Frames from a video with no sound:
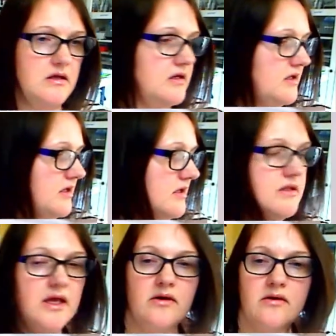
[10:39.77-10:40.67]
And
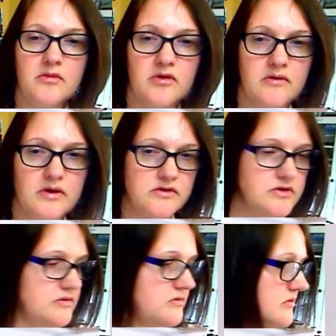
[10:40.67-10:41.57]
now I'm going
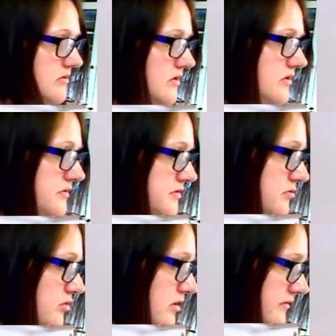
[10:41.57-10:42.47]
to use
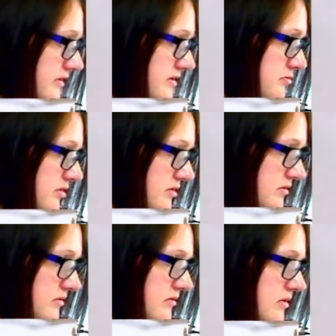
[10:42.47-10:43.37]
more of this
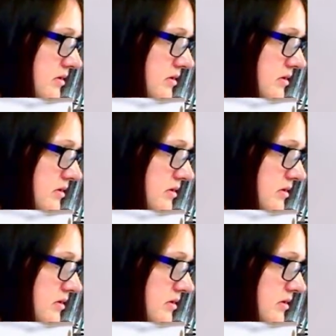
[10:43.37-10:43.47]
blue.